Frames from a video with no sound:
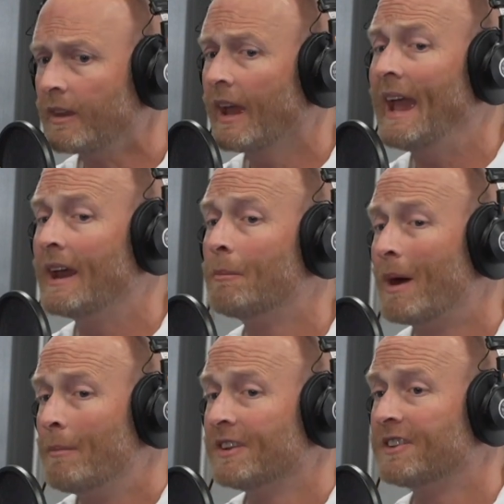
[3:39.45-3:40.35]
And
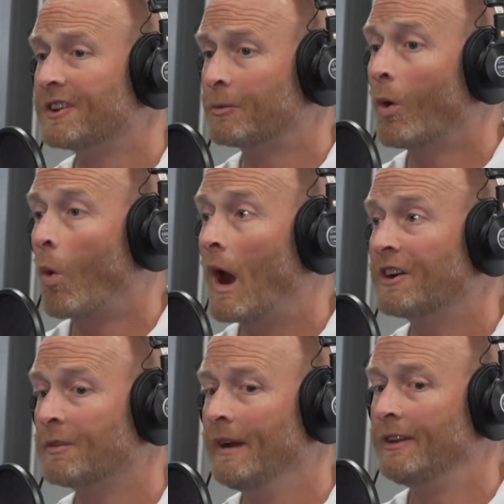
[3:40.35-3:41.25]
my business
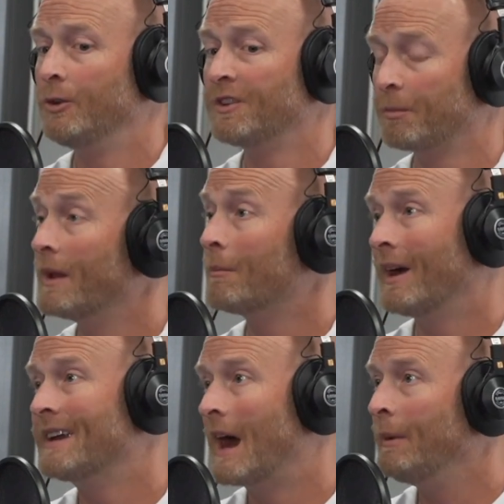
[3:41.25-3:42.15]
requires me to split
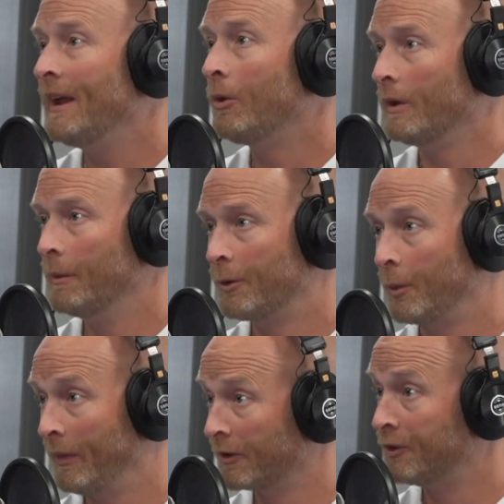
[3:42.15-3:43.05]
my time equally
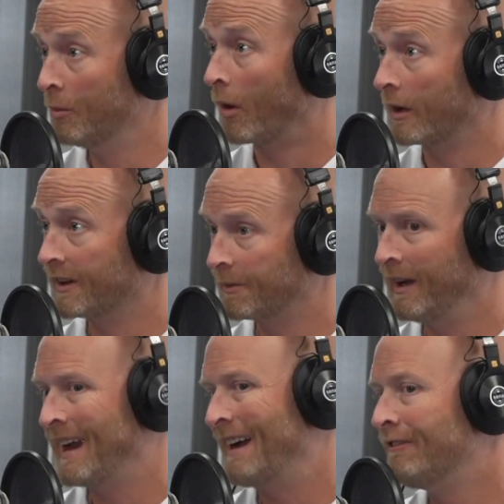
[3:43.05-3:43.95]
between those two markets,
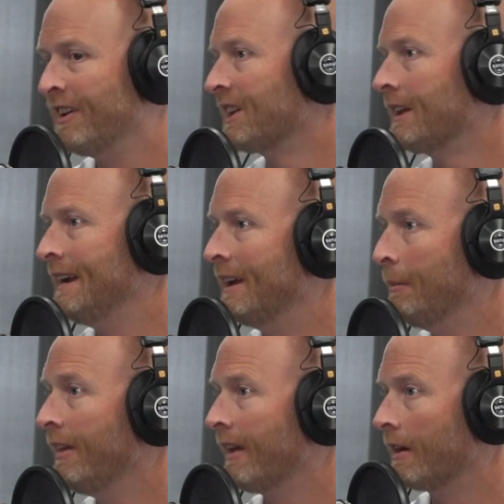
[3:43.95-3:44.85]
meaning I physically need to
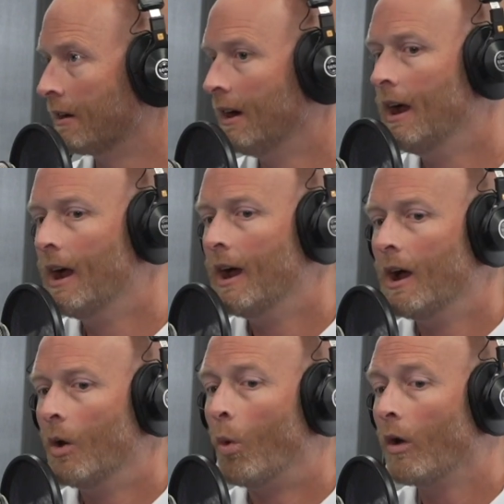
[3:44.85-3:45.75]
be there.
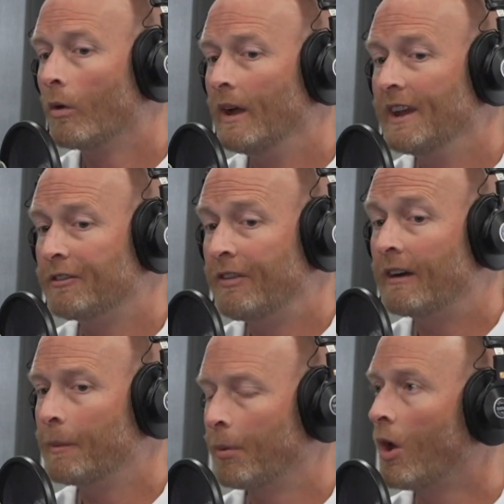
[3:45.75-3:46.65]
Well, it's
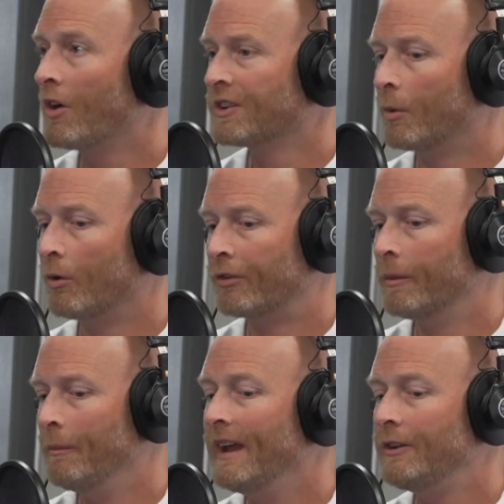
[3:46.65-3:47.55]
very plausible for
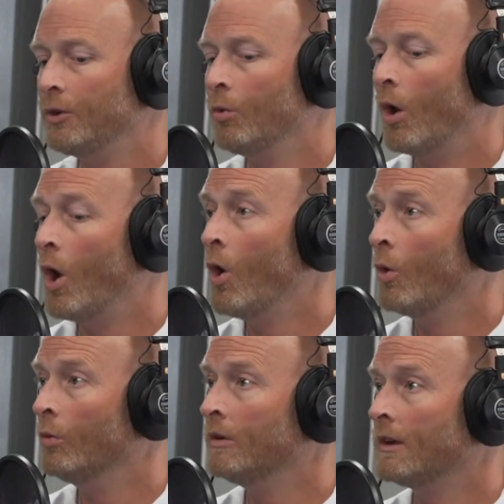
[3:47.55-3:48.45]
me to
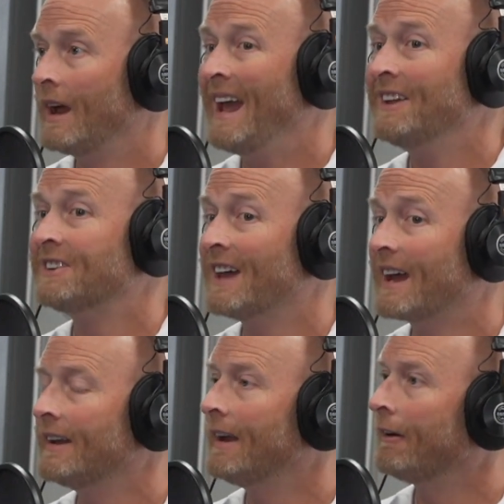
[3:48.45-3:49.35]
own a
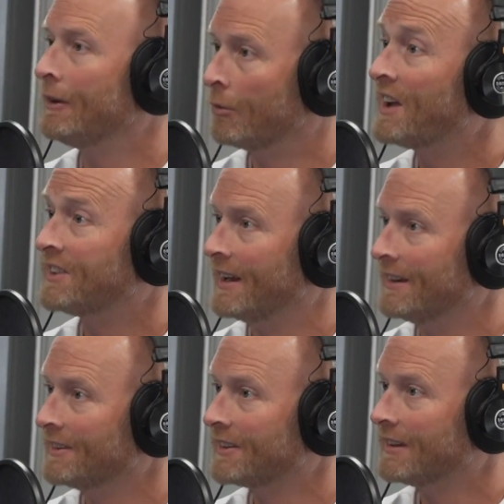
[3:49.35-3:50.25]
secondary
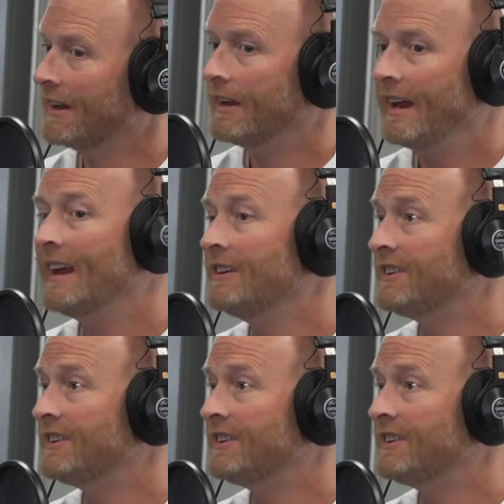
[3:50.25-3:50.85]
residence in